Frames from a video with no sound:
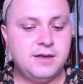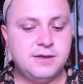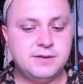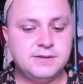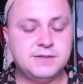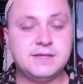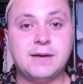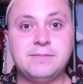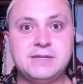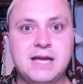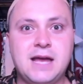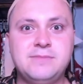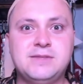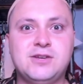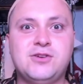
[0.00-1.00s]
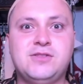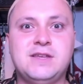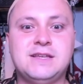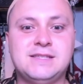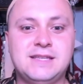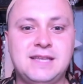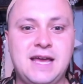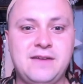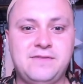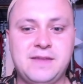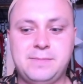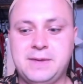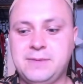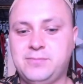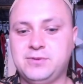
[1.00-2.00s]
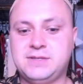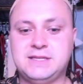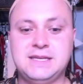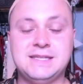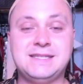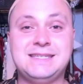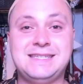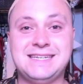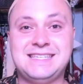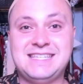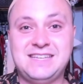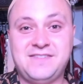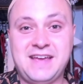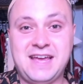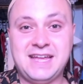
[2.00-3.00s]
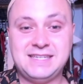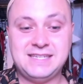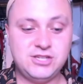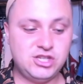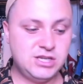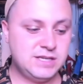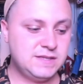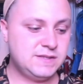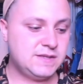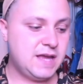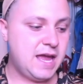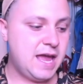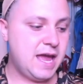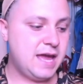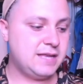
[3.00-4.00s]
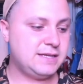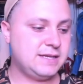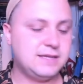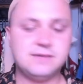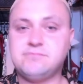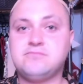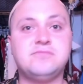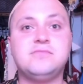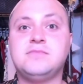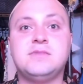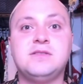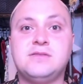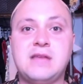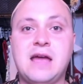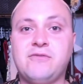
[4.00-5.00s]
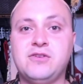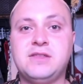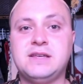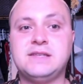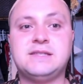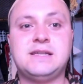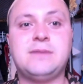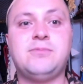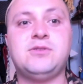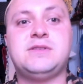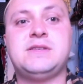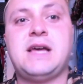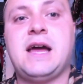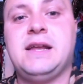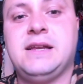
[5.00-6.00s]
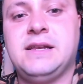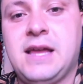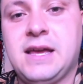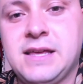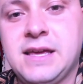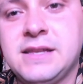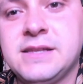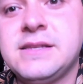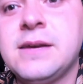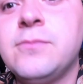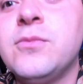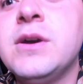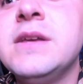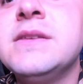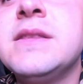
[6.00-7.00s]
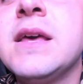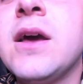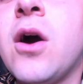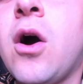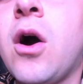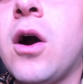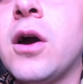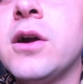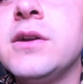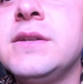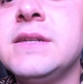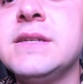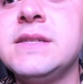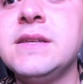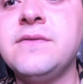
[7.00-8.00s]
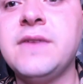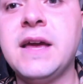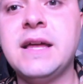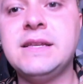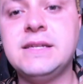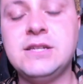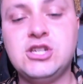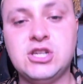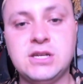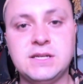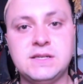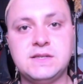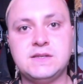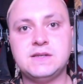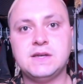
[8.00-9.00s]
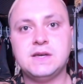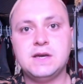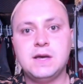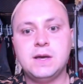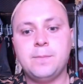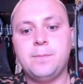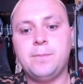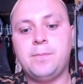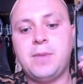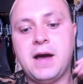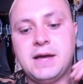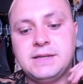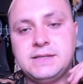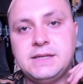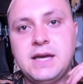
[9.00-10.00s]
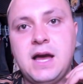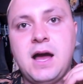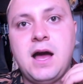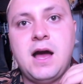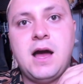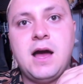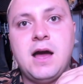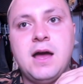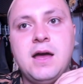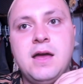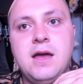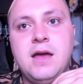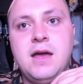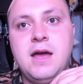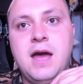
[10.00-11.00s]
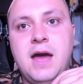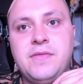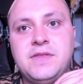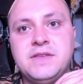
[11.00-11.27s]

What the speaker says: sometimes there are things in life that people see as disadvantages, and everything's double-sided. Like in some ways they are disadvantages, but at the